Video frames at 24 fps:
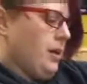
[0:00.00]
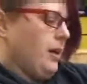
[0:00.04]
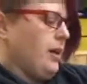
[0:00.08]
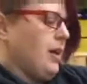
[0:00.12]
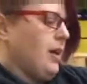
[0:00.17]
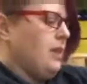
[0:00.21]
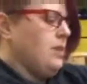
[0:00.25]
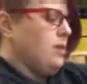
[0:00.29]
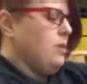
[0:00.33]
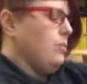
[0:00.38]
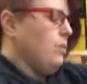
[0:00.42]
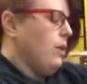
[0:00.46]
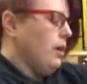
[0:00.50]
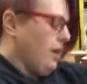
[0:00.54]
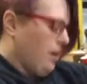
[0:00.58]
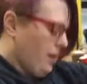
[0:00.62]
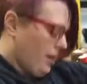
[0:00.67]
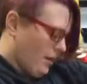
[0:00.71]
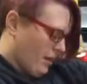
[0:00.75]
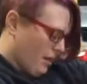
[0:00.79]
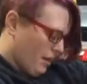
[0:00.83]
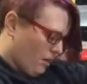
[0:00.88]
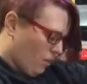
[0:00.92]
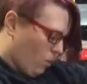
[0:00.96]
Again, you
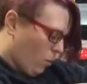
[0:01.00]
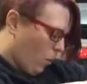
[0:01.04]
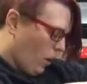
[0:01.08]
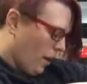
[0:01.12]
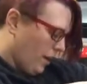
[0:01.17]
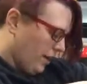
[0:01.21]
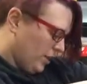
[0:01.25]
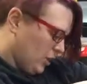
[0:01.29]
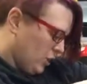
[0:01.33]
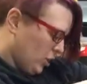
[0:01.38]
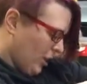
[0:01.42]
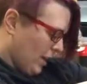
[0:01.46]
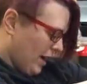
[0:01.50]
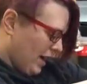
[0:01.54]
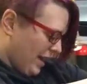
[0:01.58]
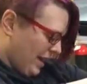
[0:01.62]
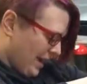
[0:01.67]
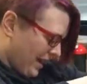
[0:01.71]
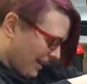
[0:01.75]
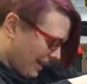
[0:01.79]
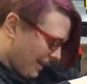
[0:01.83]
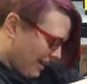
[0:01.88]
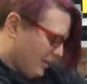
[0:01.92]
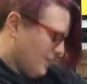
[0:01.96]
wanna try
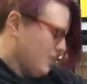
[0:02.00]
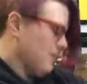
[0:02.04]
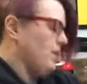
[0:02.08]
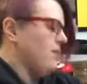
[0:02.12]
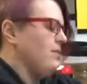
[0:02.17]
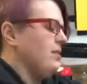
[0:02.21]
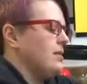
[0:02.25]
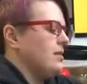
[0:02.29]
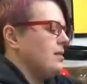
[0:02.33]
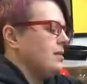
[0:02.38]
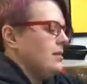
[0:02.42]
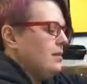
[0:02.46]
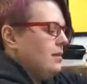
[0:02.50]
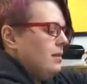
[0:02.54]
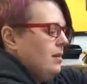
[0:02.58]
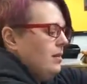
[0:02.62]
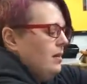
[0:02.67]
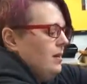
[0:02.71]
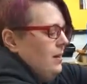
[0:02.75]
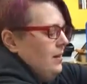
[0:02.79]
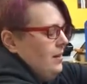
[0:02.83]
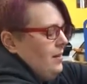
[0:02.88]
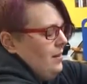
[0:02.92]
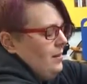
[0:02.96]
and get this stuff as
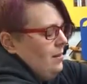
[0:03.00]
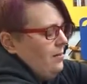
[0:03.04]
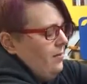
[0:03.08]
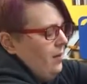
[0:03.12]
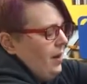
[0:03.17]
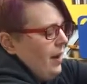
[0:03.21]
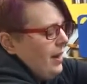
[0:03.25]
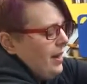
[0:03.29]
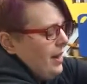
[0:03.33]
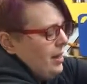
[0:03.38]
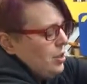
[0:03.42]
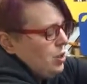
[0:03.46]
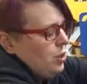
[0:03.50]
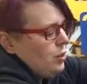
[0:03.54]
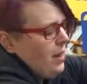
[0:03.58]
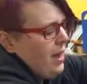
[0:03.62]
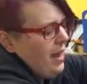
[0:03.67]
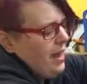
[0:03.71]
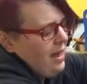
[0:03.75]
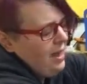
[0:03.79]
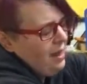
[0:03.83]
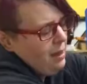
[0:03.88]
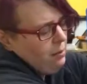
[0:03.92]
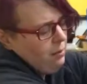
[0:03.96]
fine as you
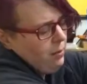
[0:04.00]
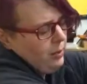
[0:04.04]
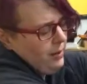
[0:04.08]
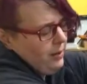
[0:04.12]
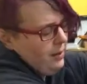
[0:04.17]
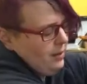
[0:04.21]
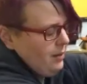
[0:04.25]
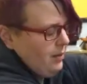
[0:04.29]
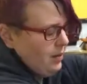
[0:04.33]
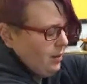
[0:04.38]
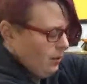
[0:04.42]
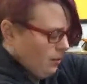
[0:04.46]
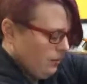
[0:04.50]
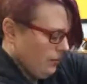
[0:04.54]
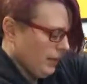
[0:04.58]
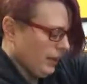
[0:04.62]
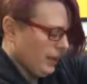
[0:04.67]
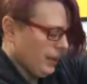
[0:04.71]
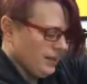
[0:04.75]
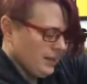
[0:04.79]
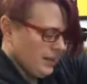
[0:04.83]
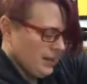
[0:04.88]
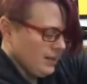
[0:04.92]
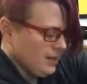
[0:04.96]
can, but you know,
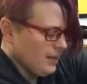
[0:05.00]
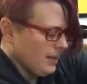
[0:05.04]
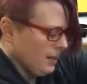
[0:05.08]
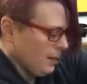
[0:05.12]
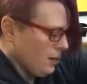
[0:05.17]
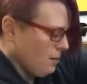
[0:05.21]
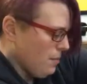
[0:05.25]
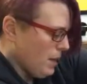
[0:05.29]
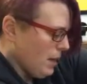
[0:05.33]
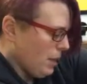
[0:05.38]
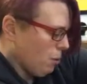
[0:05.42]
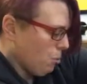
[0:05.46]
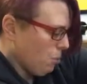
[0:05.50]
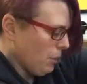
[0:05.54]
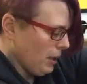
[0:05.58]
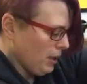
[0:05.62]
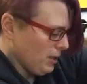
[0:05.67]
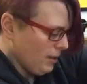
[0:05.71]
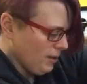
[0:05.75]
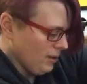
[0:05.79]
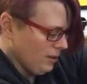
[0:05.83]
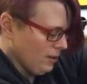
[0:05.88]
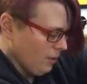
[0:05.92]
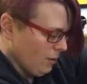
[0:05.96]
like I said, it's not gonna make or
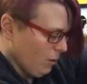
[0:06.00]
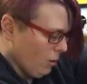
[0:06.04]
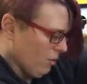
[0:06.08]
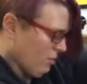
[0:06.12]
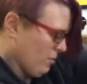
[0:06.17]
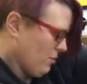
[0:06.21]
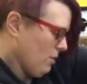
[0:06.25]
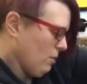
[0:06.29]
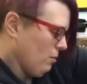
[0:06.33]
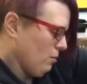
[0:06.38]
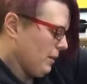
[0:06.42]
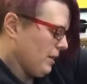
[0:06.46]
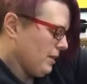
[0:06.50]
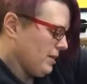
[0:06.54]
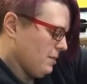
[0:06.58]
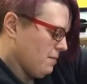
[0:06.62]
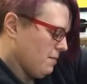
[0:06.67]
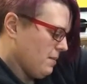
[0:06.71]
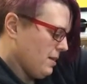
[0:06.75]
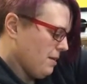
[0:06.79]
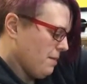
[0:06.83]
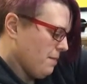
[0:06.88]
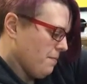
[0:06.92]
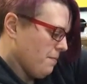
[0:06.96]
break the overall
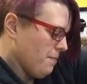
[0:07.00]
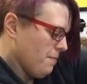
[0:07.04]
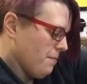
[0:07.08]
recipe.